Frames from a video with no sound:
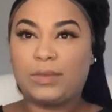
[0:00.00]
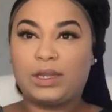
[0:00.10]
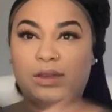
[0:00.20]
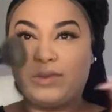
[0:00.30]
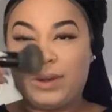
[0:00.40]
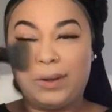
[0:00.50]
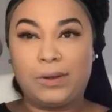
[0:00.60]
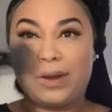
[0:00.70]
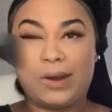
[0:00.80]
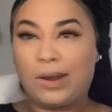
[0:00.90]
Even under
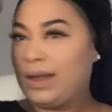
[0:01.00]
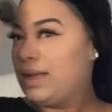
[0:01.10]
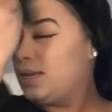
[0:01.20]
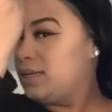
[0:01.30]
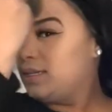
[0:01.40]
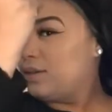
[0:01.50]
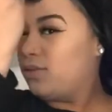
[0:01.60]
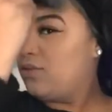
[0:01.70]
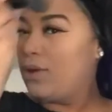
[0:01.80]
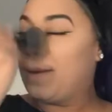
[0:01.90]
our eyes, our
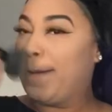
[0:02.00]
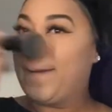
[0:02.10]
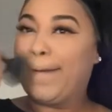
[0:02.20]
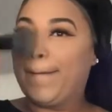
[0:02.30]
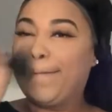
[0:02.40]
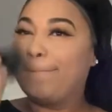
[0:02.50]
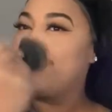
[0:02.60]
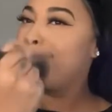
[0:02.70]
forehead.